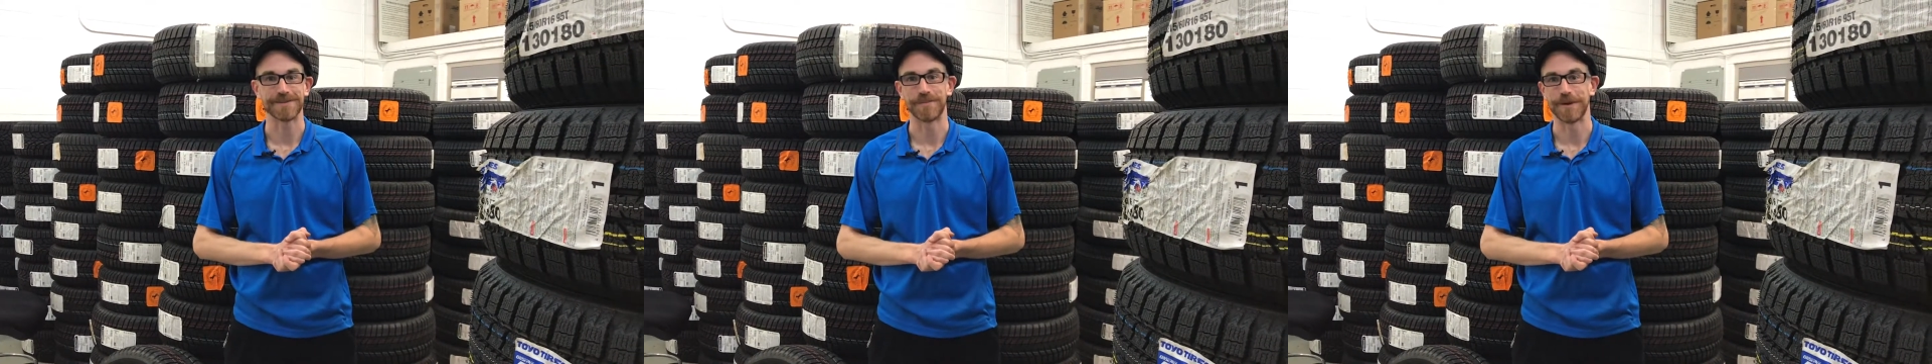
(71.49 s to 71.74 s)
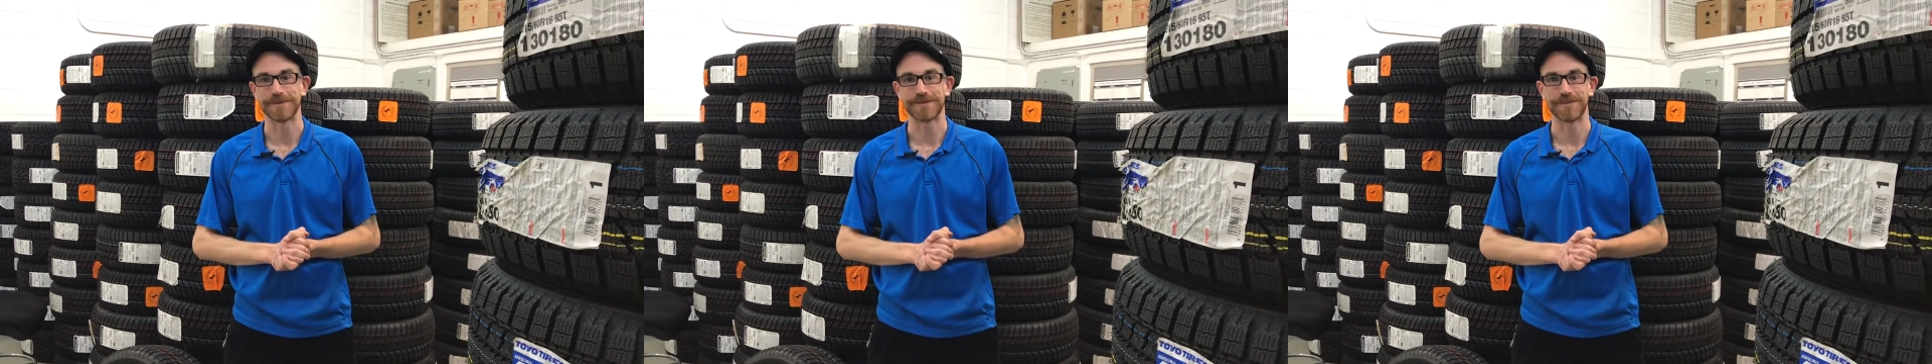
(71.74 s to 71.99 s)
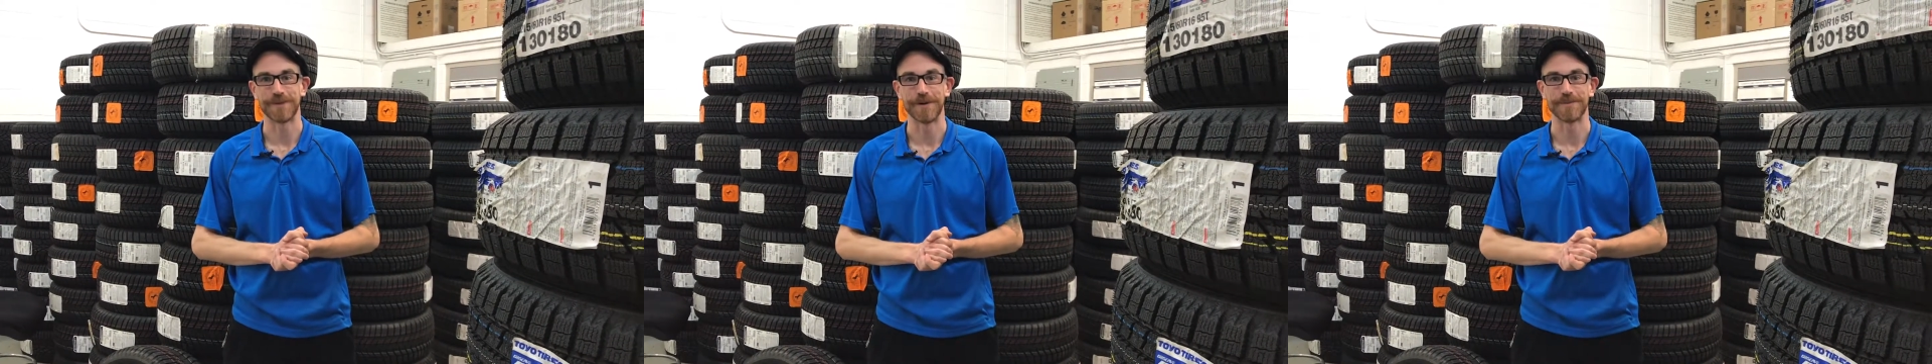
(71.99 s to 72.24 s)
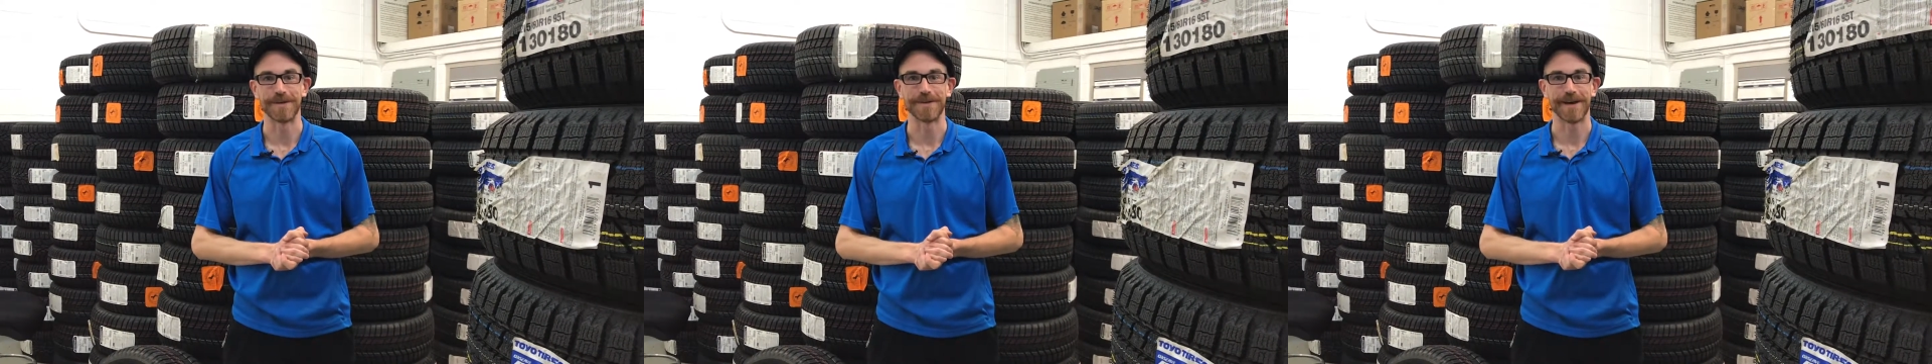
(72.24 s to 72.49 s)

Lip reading: the parts department at